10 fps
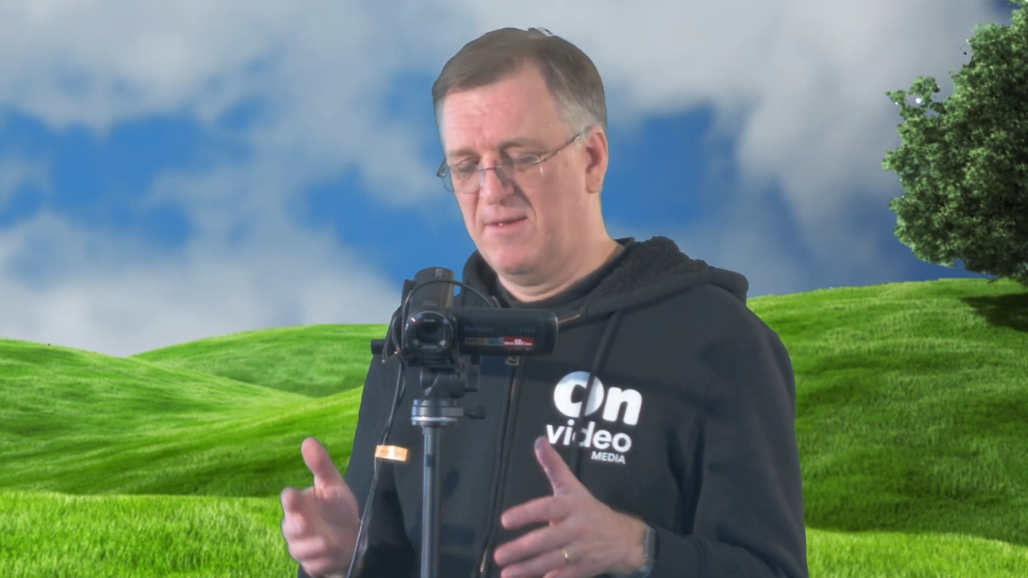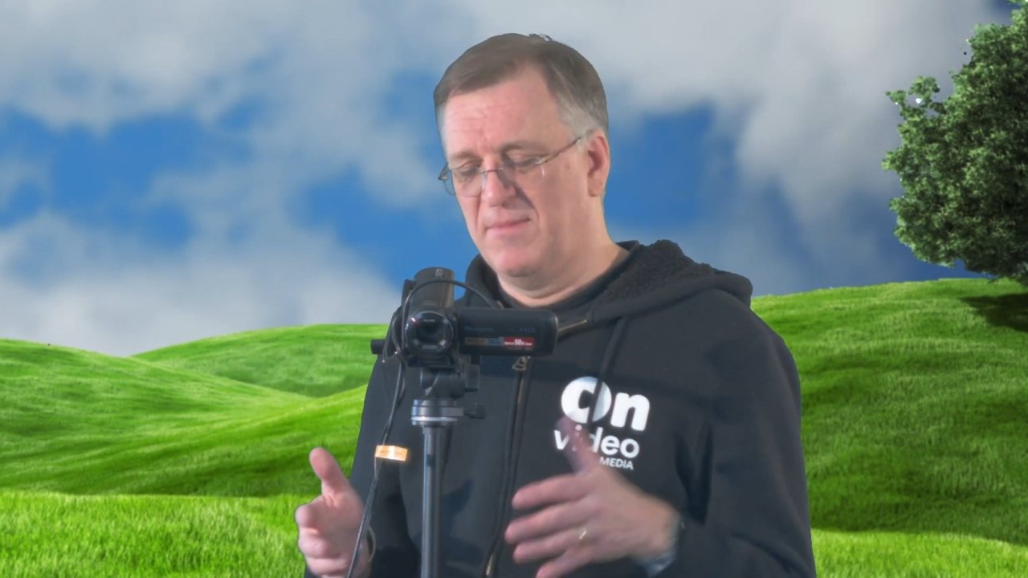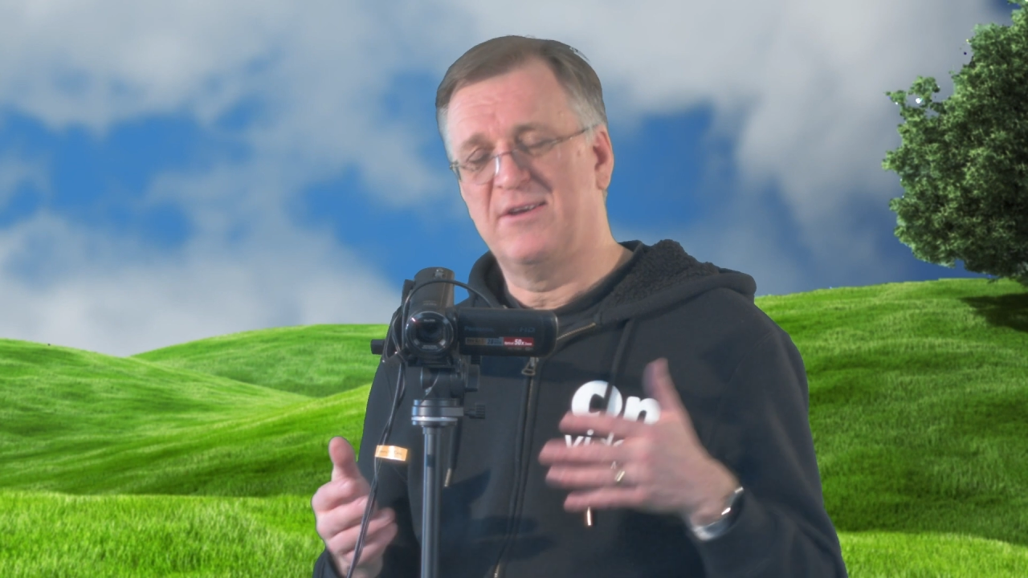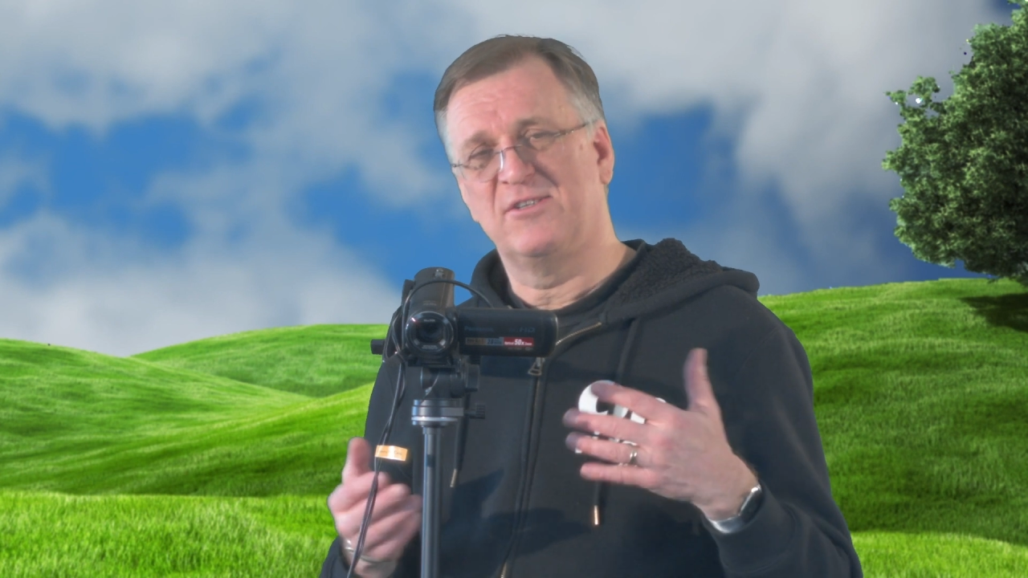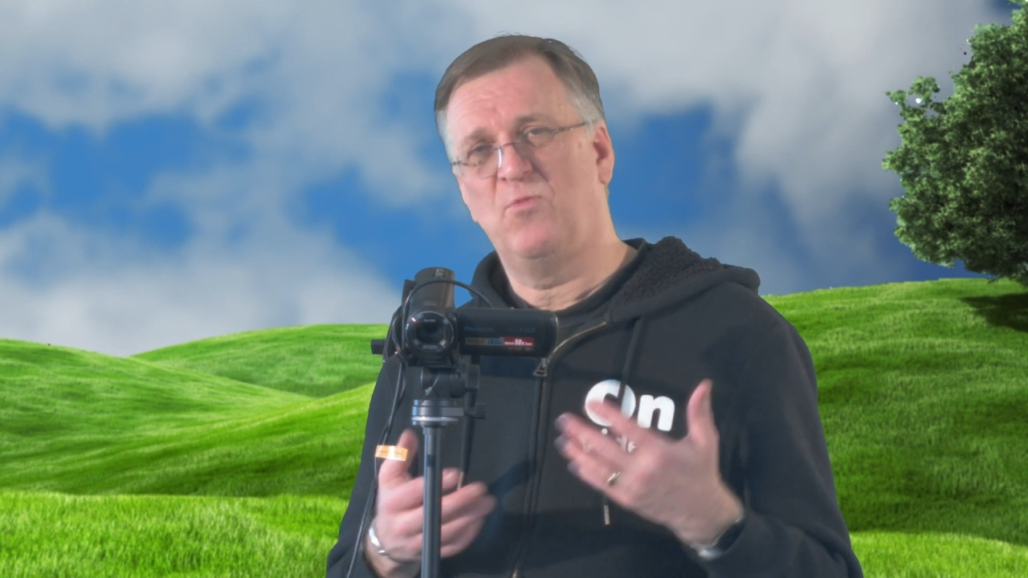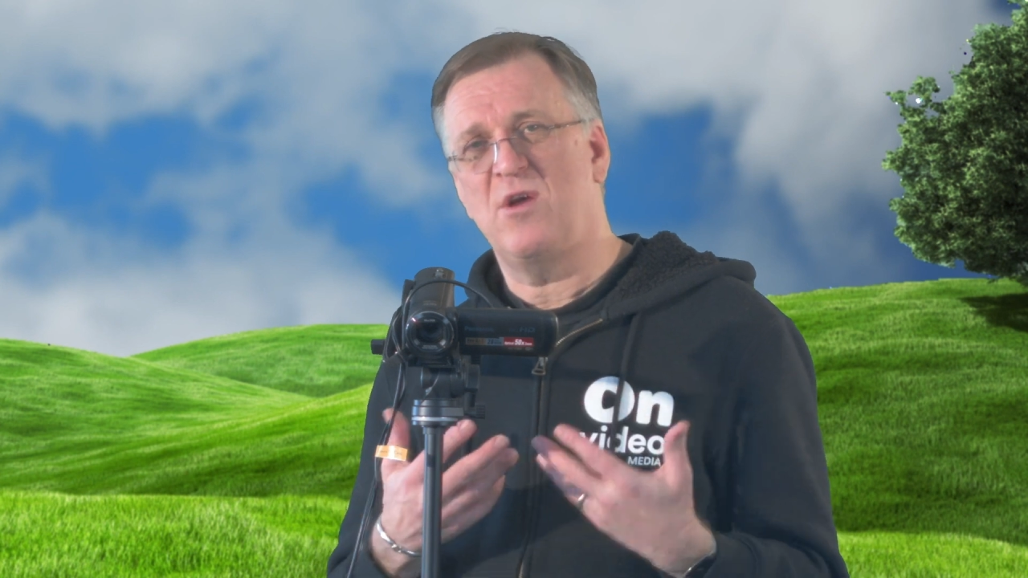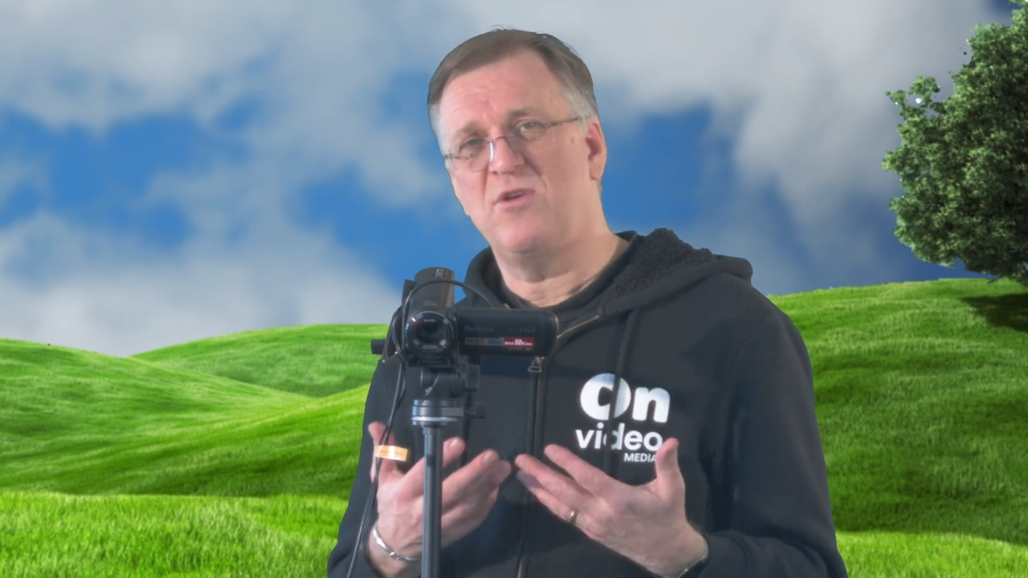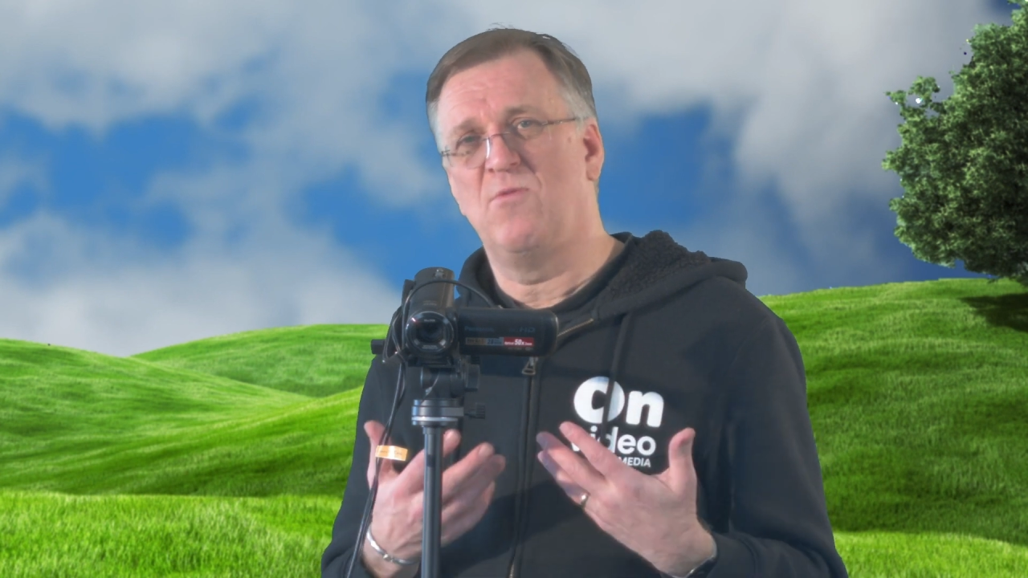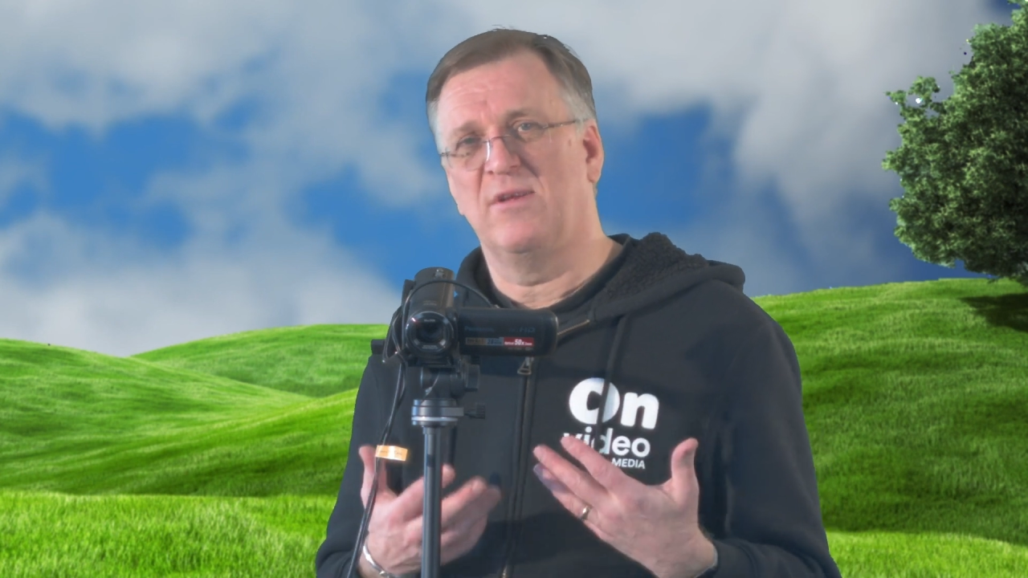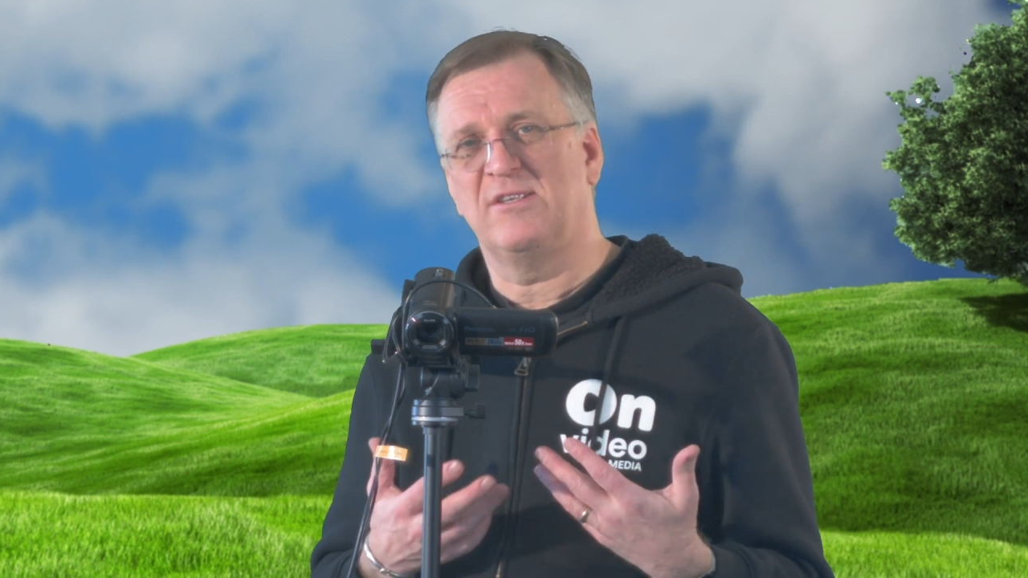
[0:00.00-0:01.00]
because what
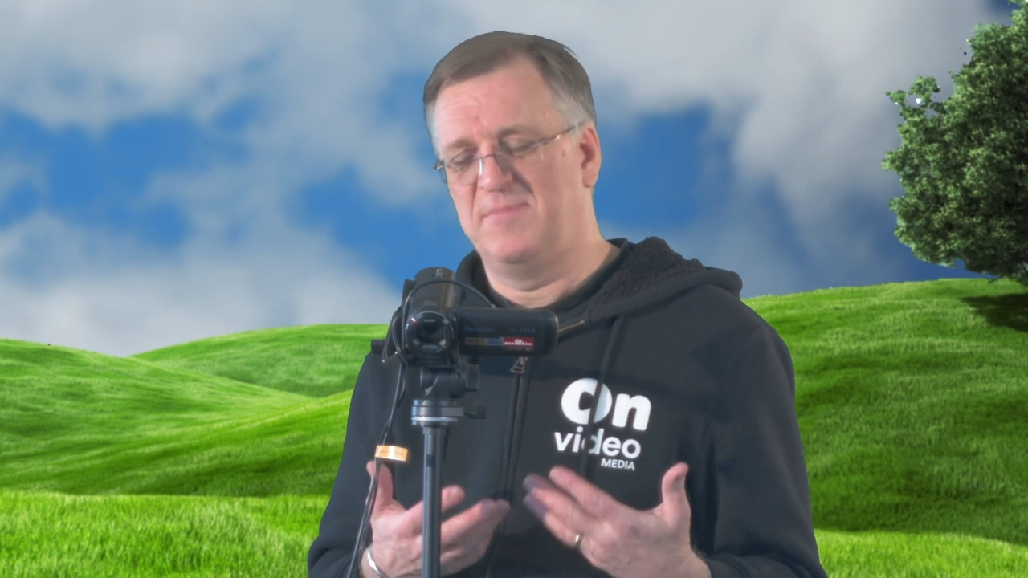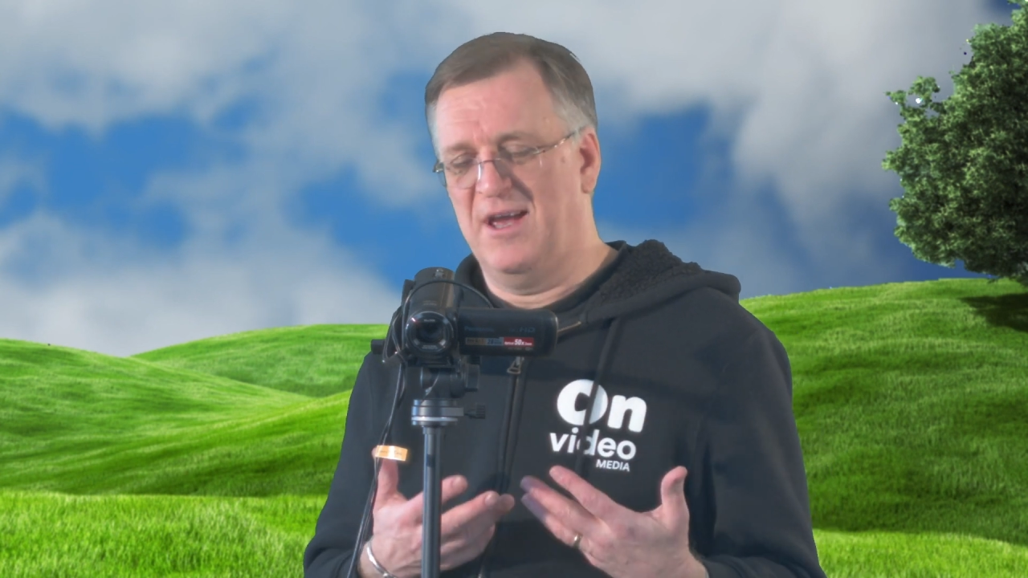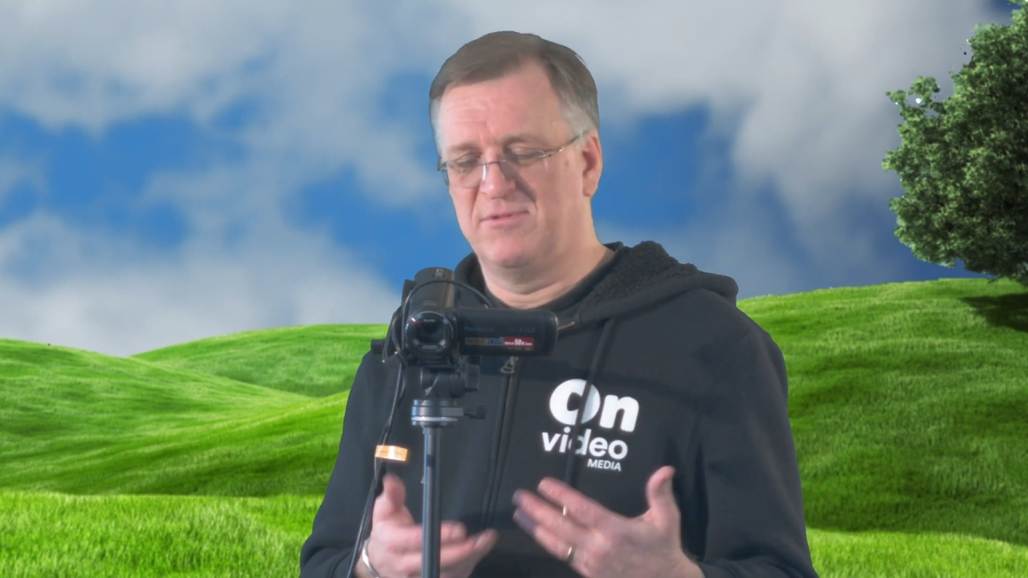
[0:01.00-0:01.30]
you want to be